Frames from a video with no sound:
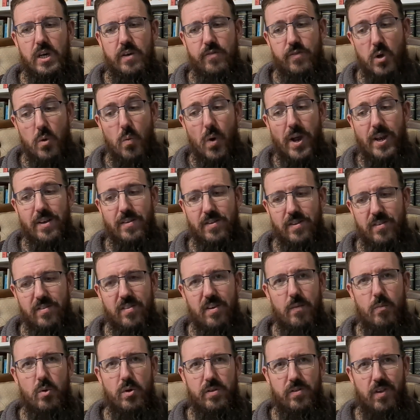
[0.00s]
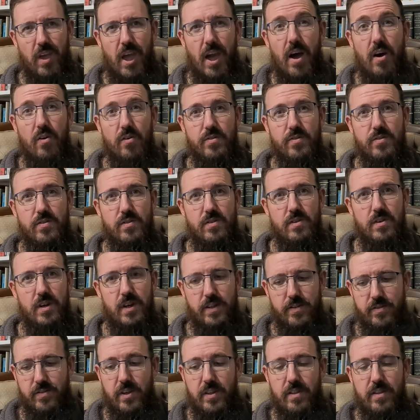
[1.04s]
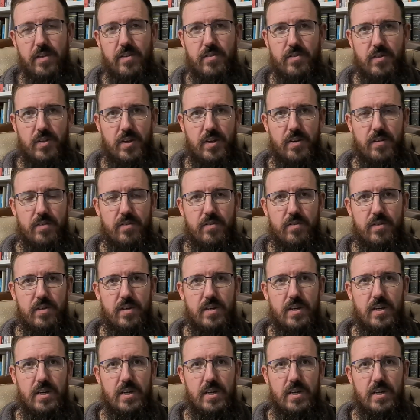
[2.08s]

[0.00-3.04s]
If he went to someone's house and said these things,